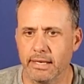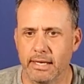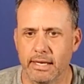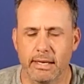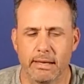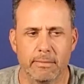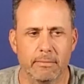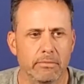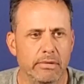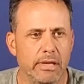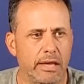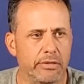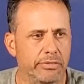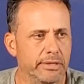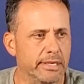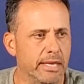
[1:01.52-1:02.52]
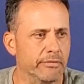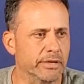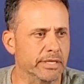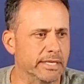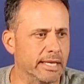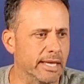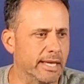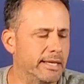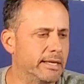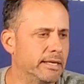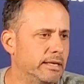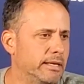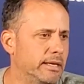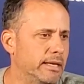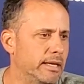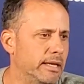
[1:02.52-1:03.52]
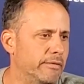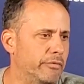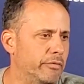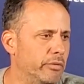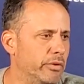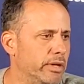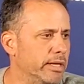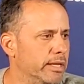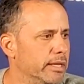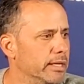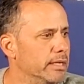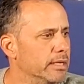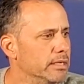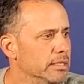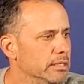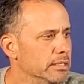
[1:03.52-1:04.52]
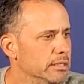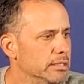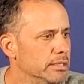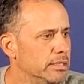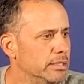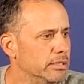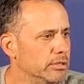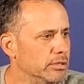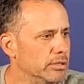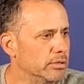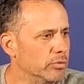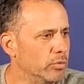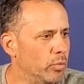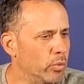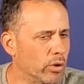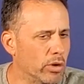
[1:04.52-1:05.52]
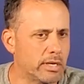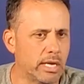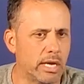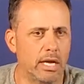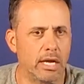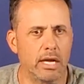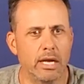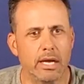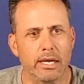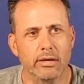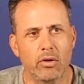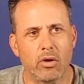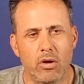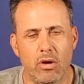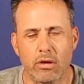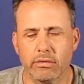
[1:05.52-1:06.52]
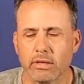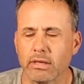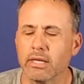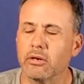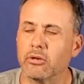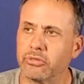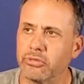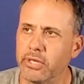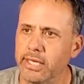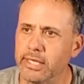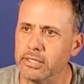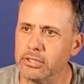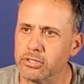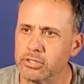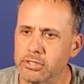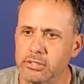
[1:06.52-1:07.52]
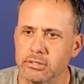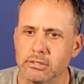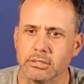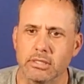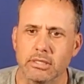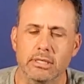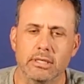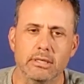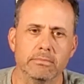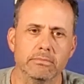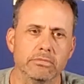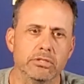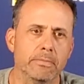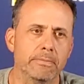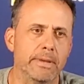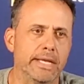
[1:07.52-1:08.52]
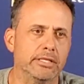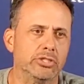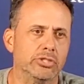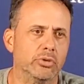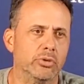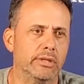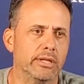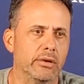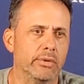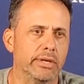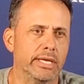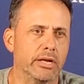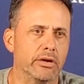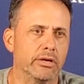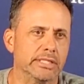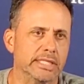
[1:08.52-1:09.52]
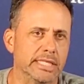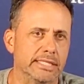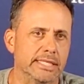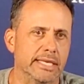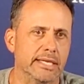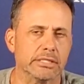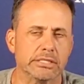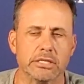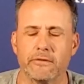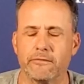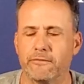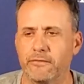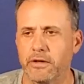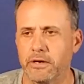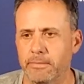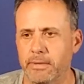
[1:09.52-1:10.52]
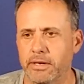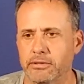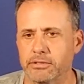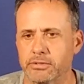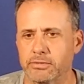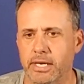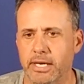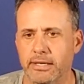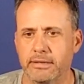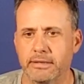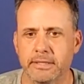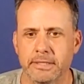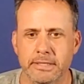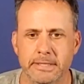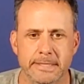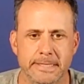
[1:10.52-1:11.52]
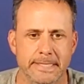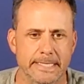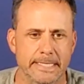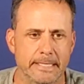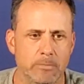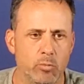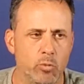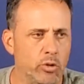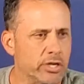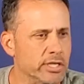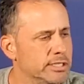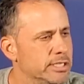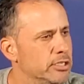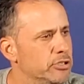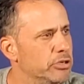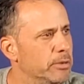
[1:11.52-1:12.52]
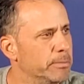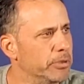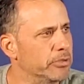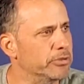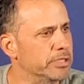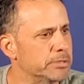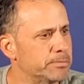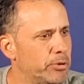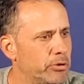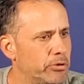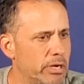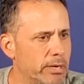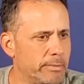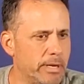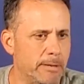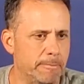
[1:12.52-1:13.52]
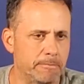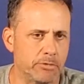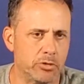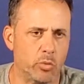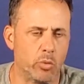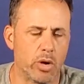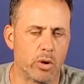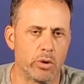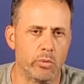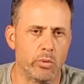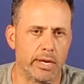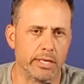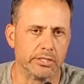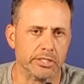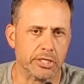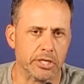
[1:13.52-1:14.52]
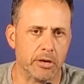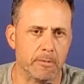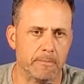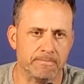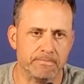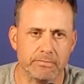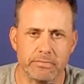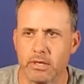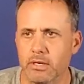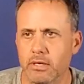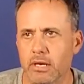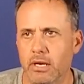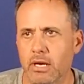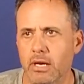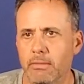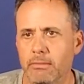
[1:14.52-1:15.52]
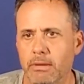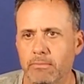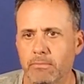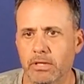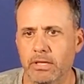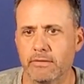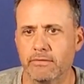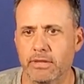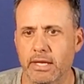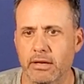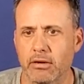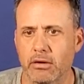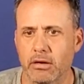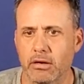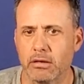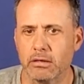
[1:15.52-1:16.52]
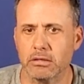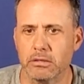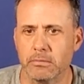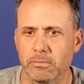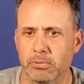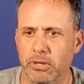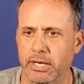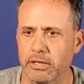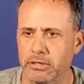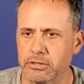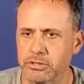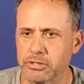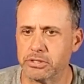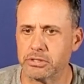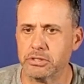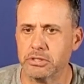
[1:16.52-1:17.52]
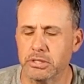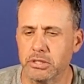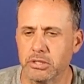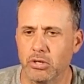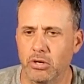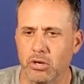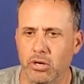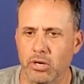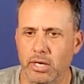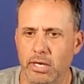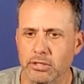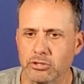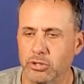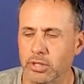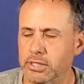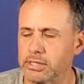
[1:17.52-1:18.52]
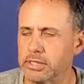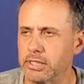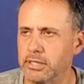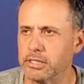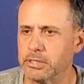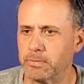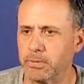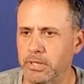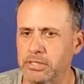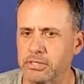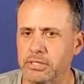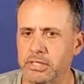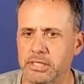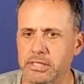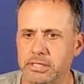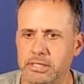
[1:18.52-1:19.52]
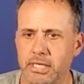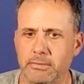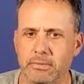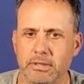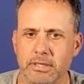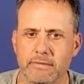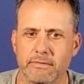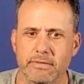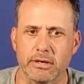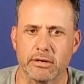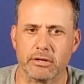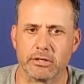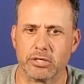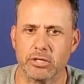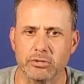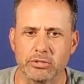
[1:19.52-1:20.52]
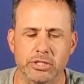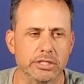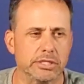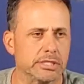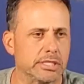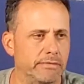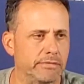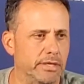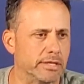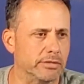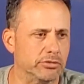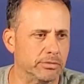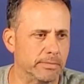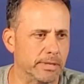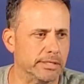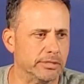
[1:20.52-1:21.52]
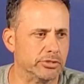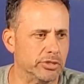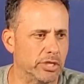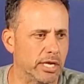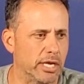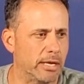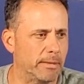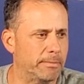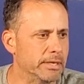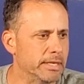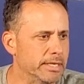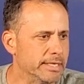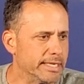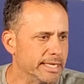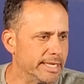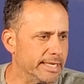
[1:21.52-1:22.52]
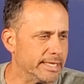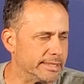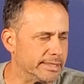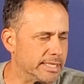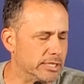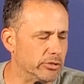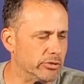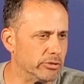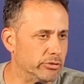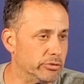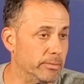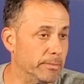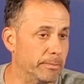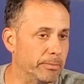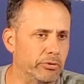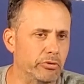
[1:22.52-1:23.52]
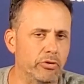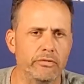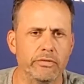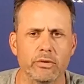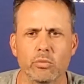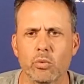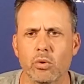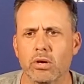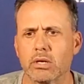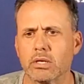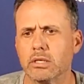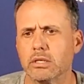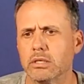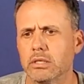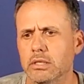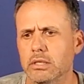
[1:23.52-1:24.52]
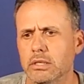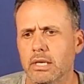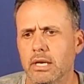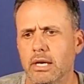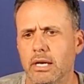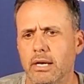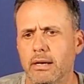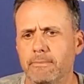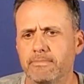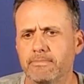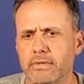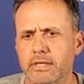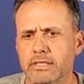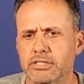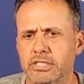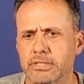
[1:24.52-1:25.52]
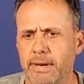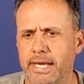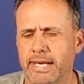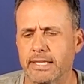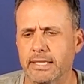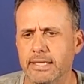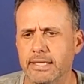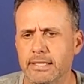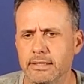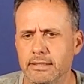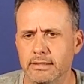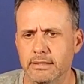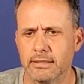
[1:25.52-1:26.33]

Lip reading: I think every day, if we work on all the little things to make sure that we get our details and our fundamentals right, we'll continue to build this program up to where we want it to go. I believe that our players are trusting this process. I believe that our coaches have done a tremendous job in continuing to improve and work schematically.